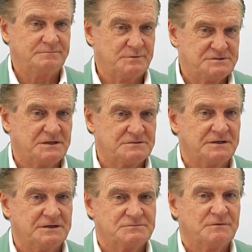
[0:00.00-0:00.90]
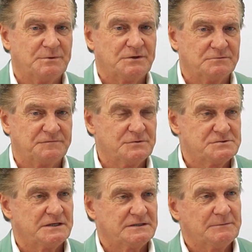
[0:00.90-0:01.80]
with six kids, we've been to a few
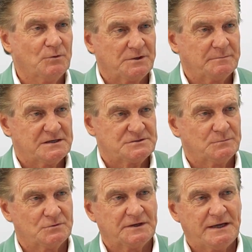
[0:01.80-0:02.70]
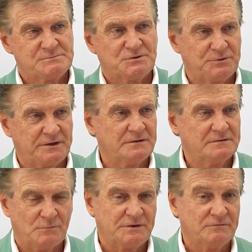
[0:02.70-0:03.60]
Saturday morning basketball games and cricket
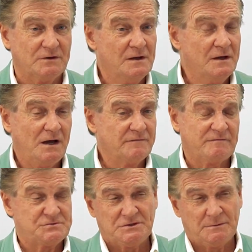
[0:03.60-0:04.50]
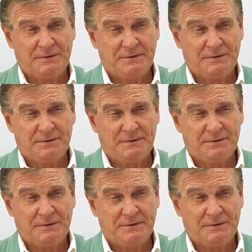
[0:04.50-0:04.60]
and whatever else. I've never seen a